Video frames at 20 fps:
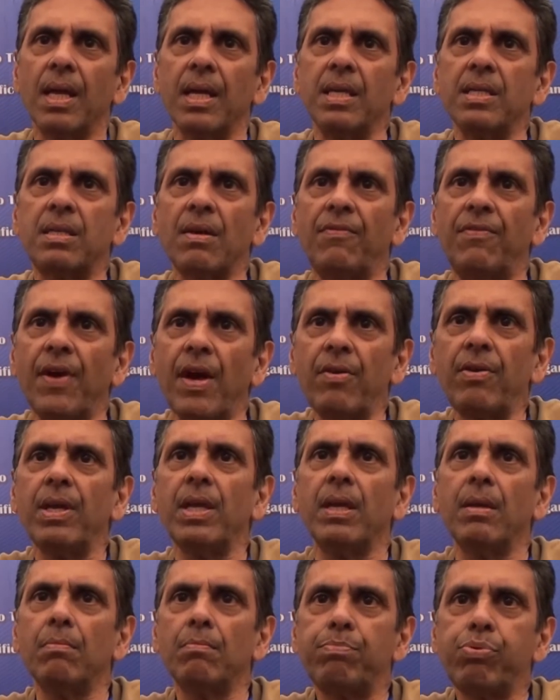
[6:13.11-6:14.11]
is a
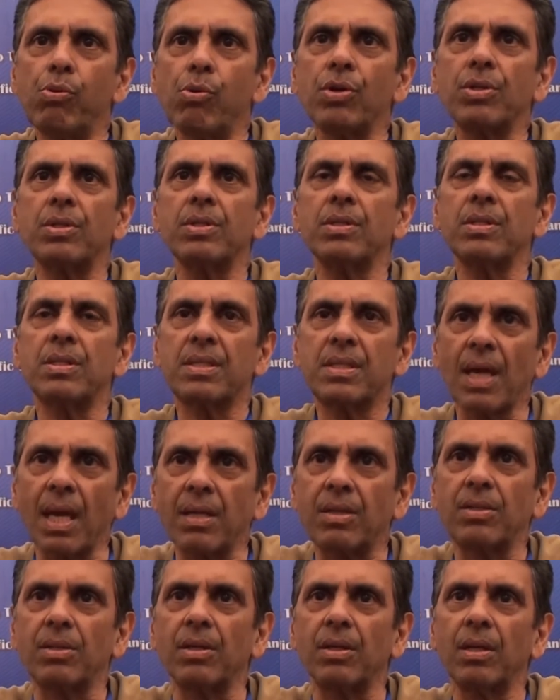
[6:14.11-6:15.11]
very important
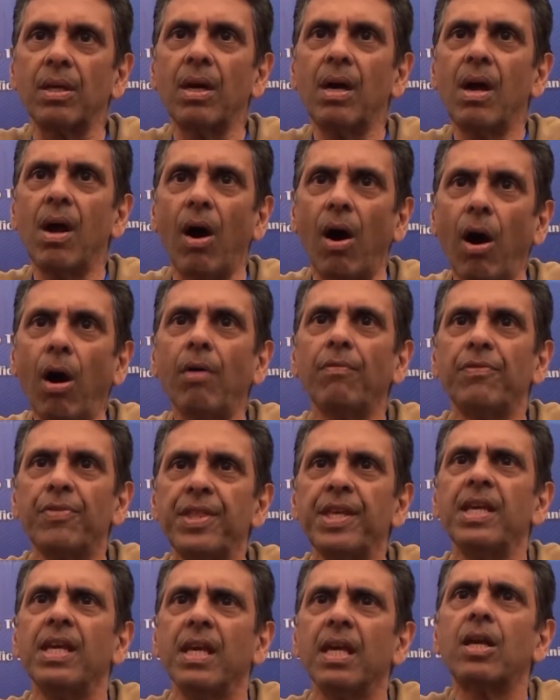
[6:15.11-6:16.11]
sector of
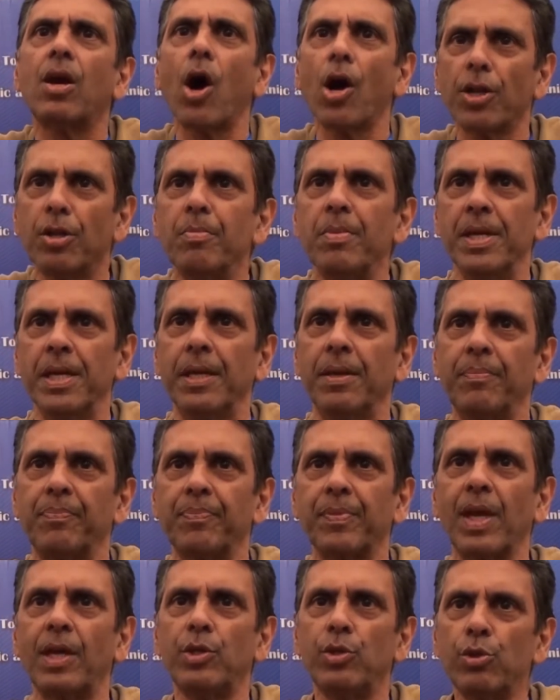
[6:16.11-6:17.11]
the economy,
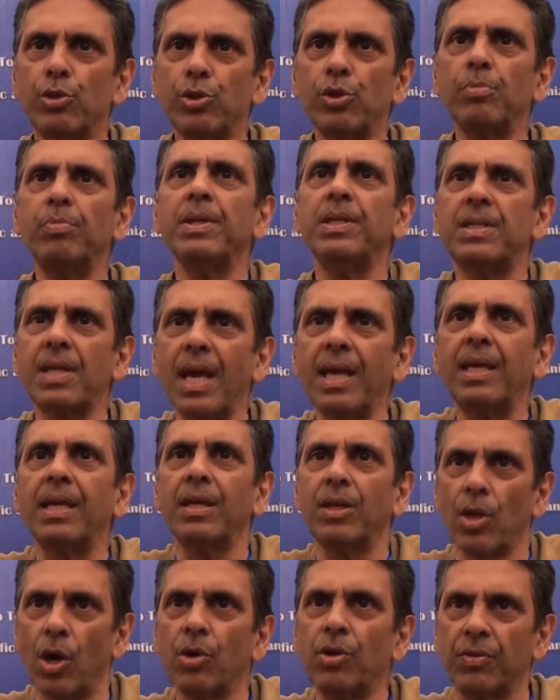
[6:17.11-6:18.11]
and you should be
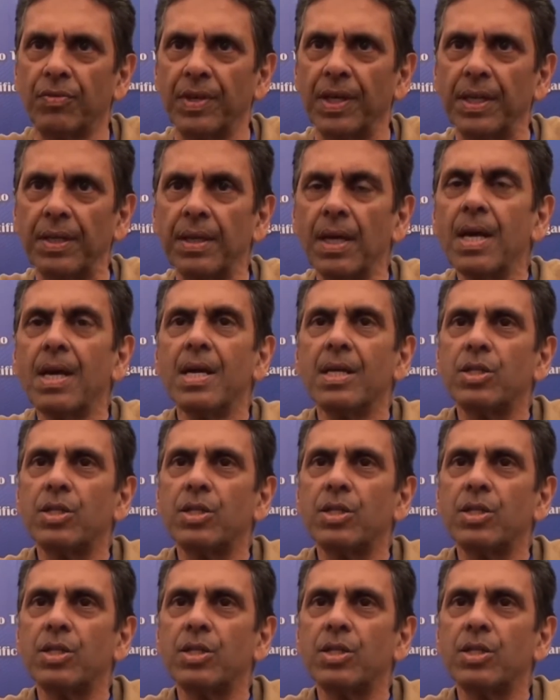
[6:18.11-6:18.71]
taking note of it.